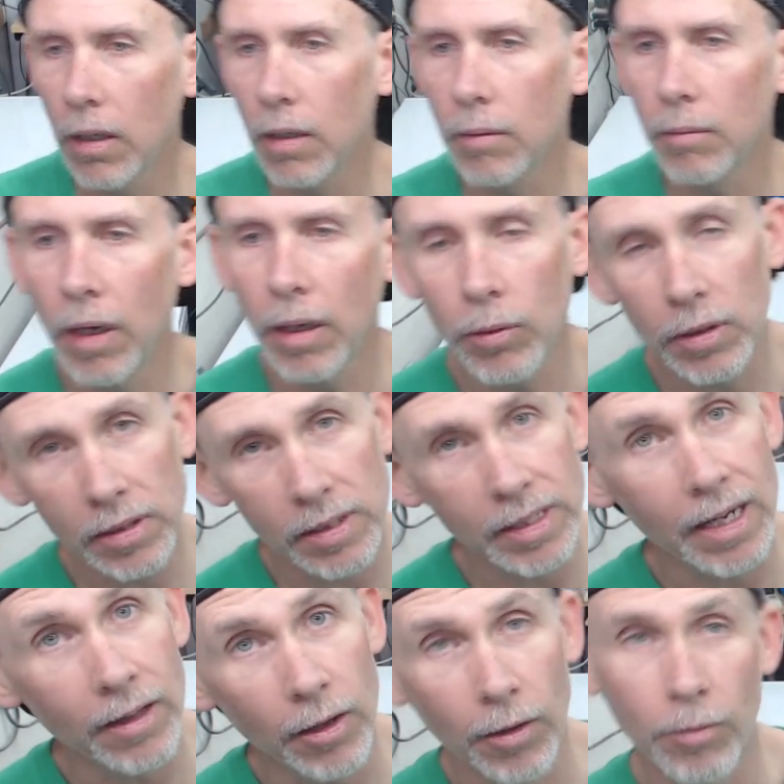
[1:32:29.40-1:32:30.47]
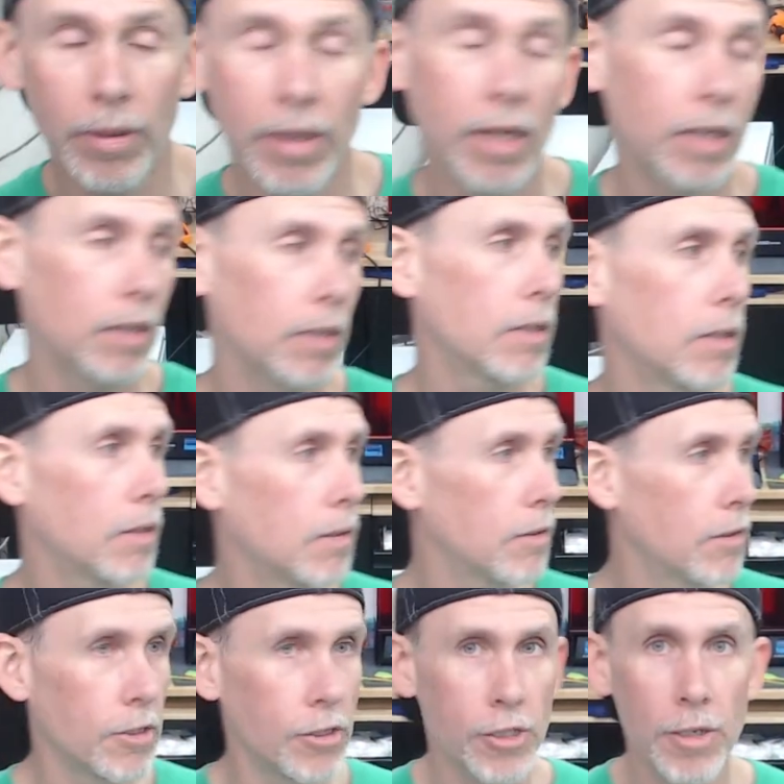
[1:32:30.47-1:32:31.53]
Um, I will say though, man,
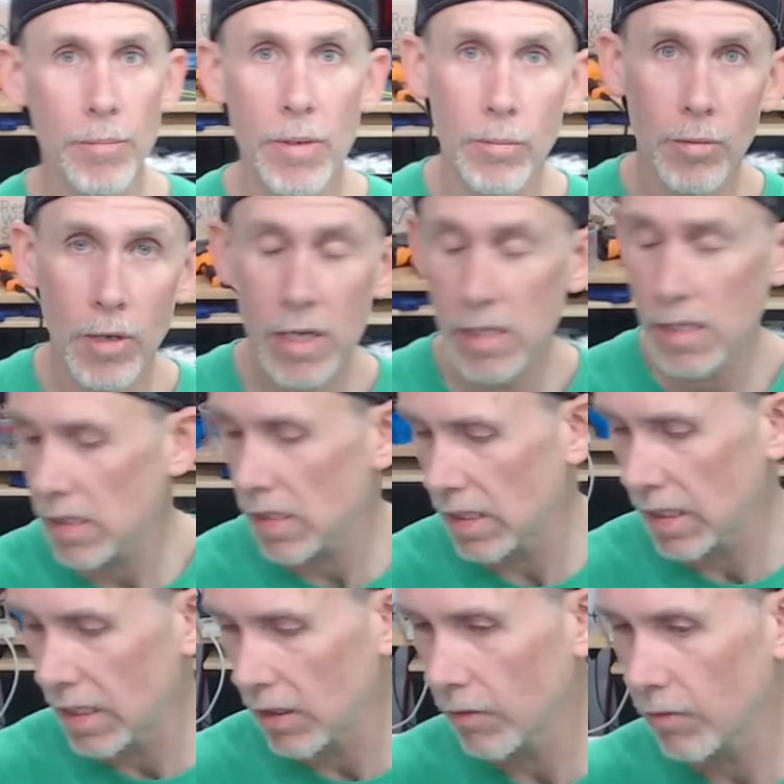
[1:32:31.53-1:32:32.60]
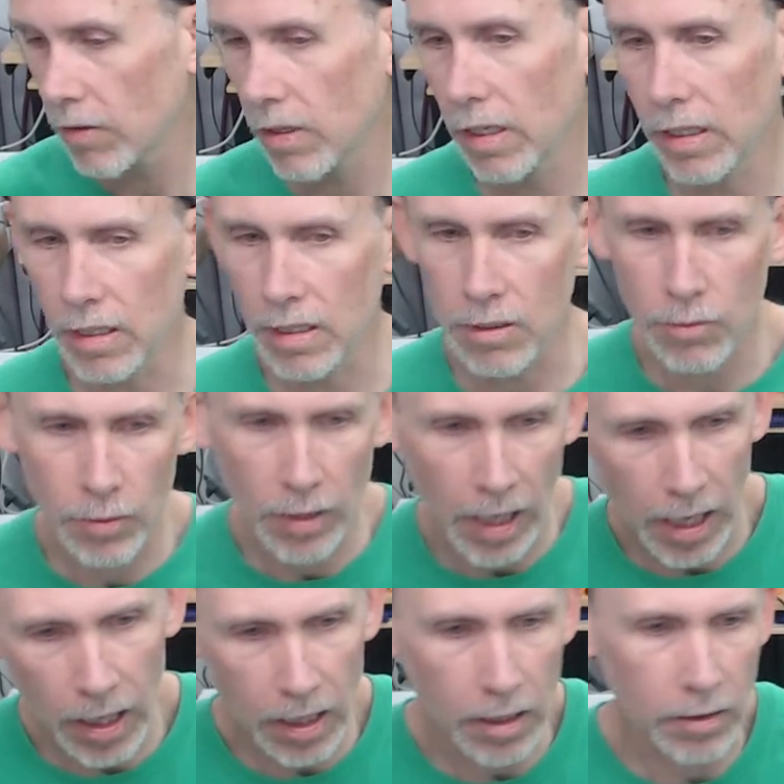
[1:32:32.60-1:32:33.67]
shipping prices to get over to like the U
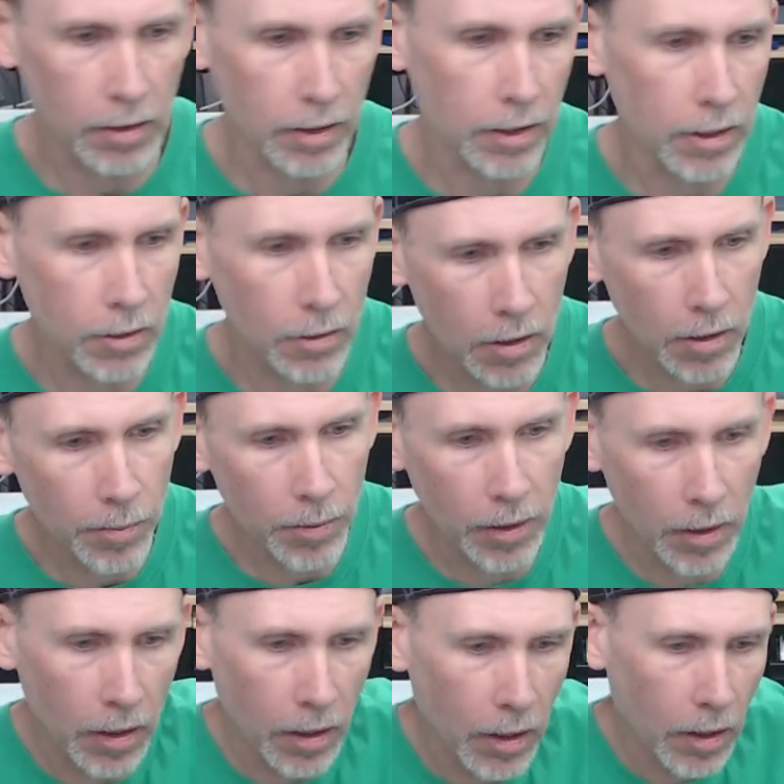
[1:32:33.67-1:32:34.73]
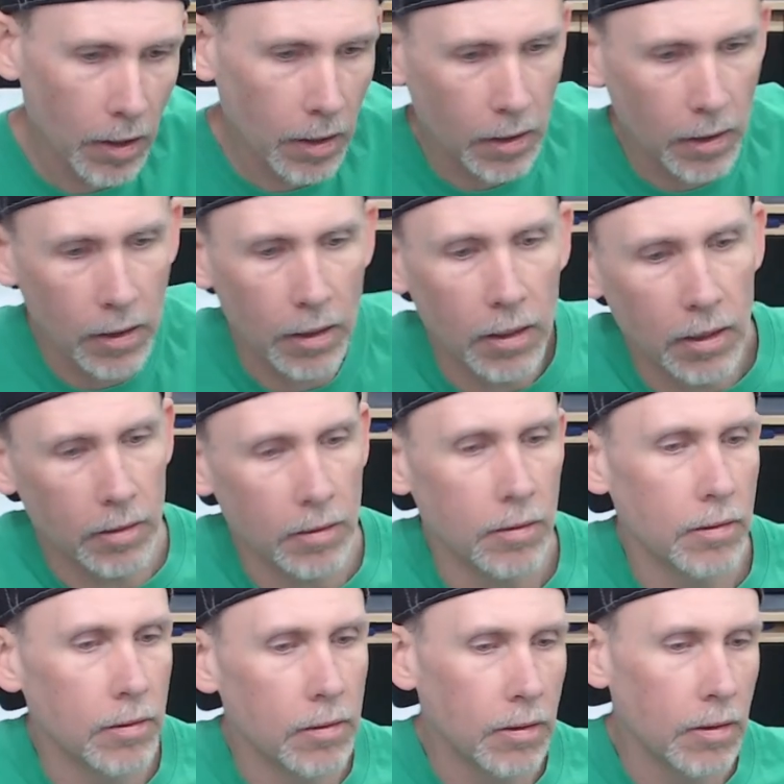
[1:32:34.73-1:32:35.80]
K and like Europe and
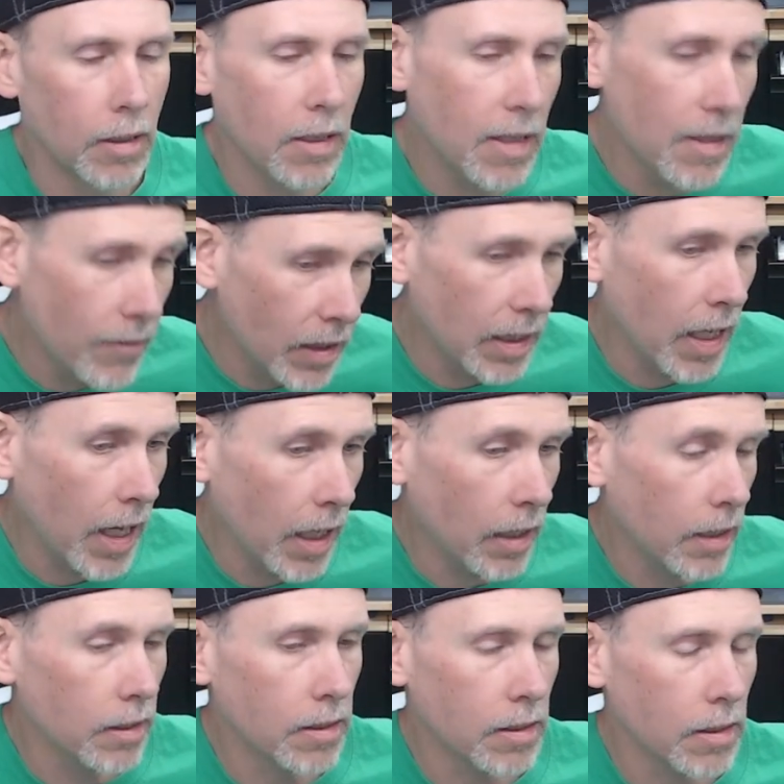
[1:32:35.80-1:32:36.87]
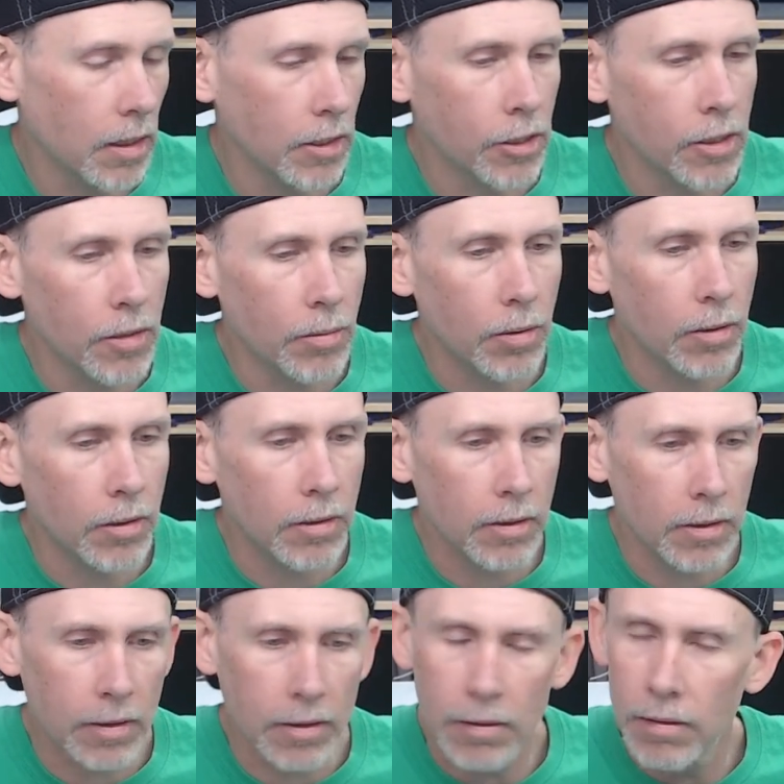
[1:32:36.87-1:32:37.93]
even Canada is not cheap.
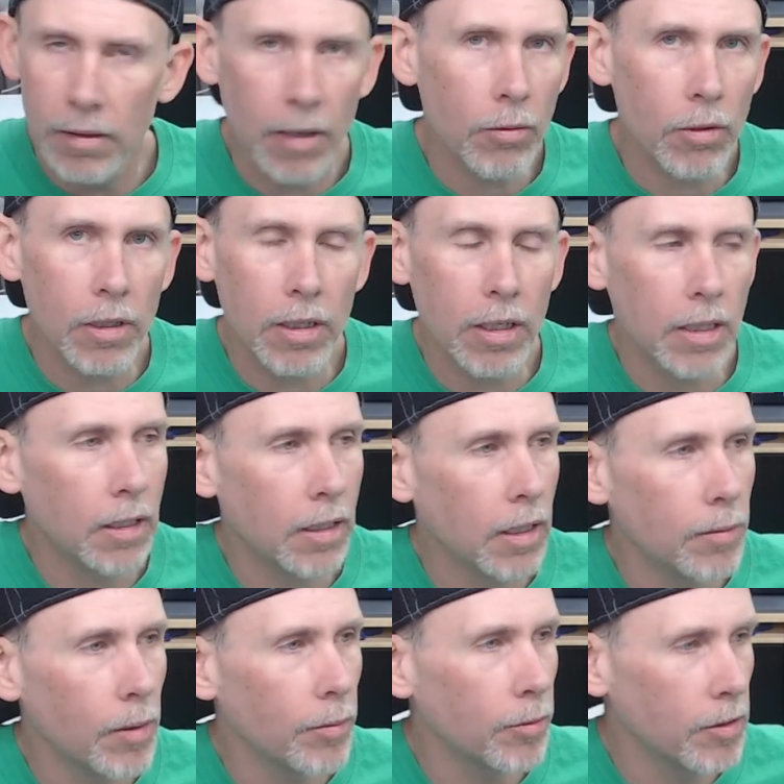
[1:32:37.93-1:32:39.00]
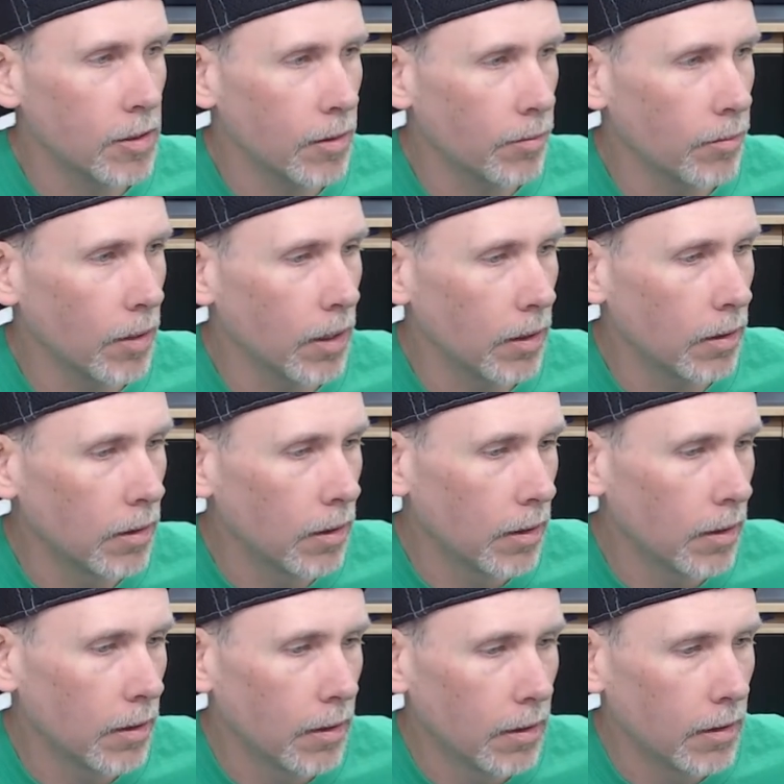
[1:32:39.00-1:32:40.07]
They really need to come up with some, uh,
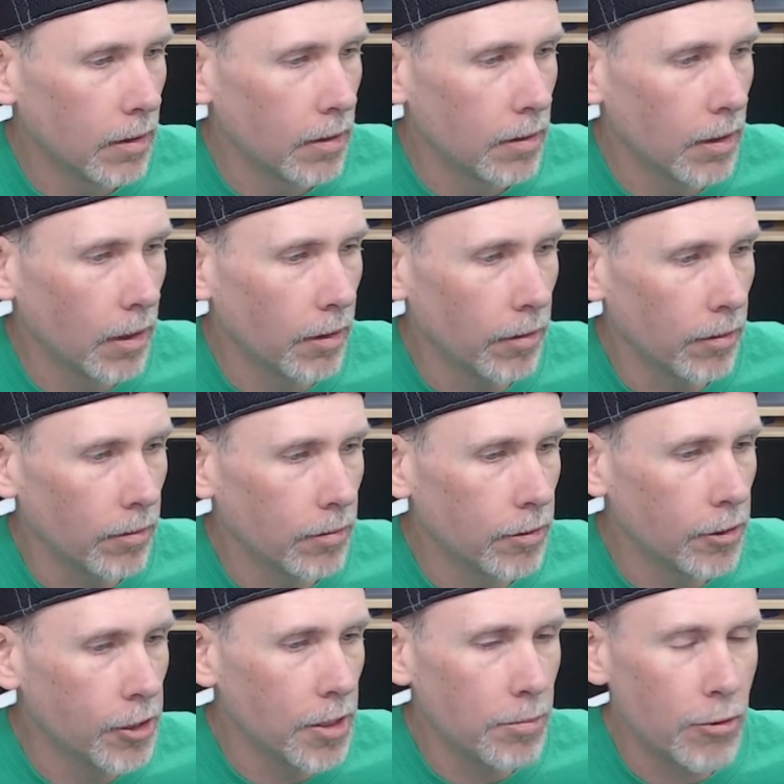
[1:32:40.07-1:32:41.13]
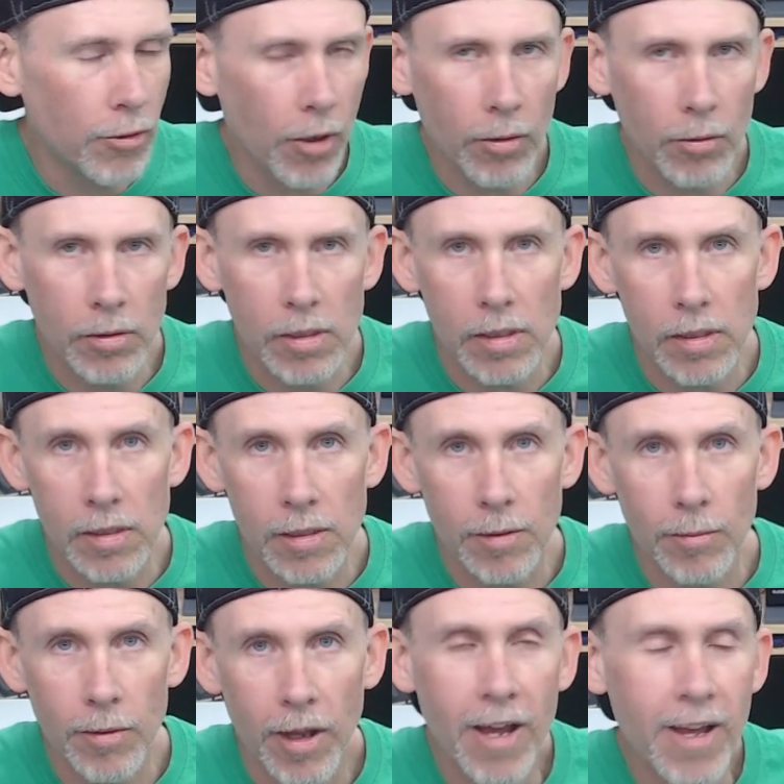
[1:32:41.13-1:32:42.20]
I don't know, cheap drone
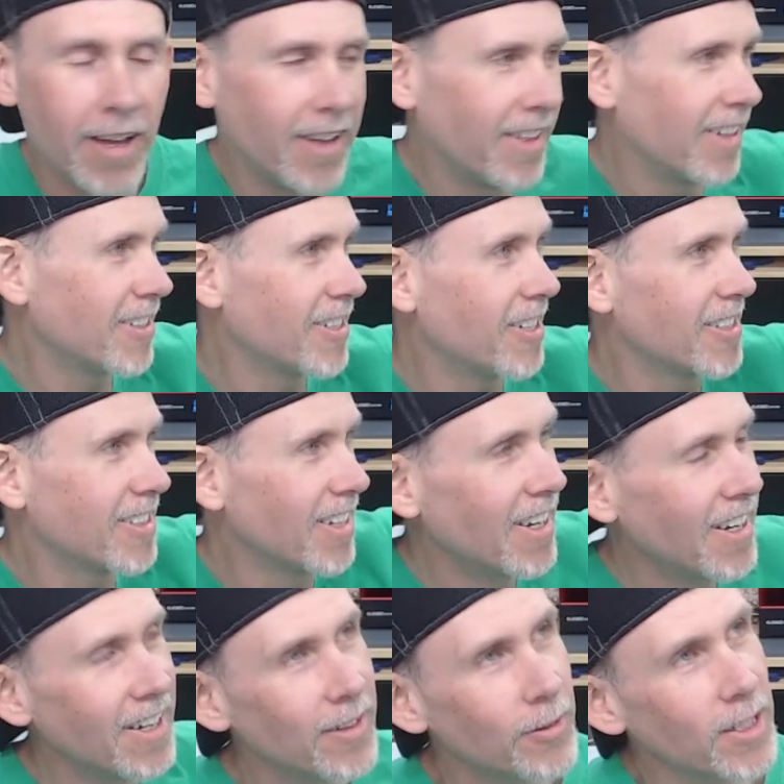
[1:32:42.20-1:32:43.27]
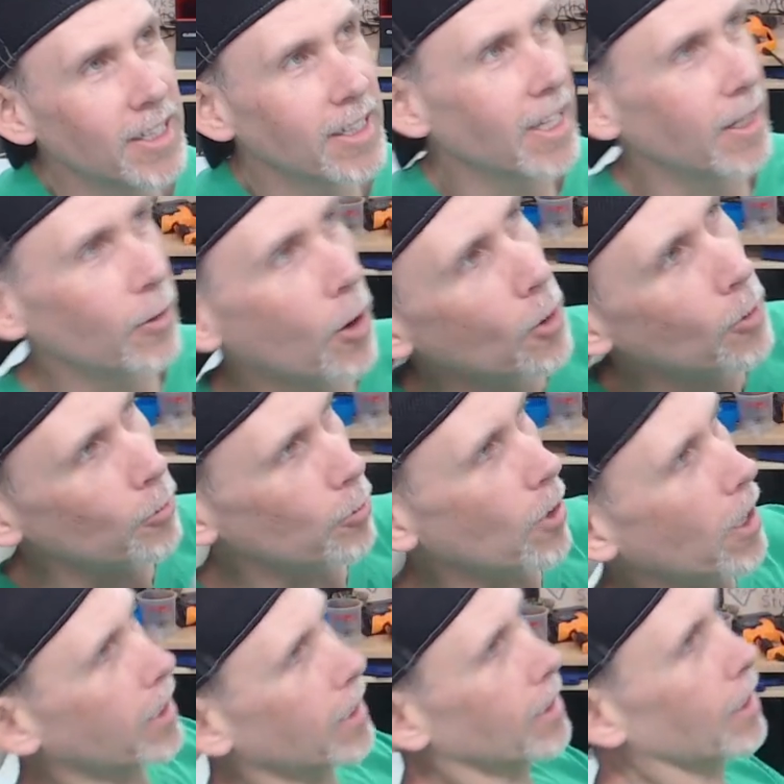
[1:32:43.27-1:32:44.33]
system that just we can like
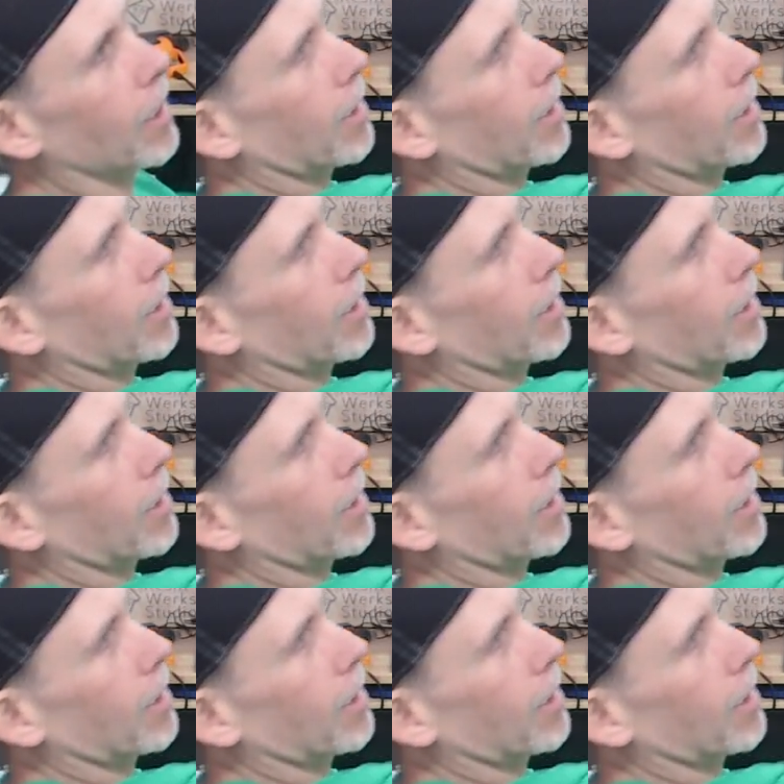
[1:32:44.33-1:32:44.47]
rocket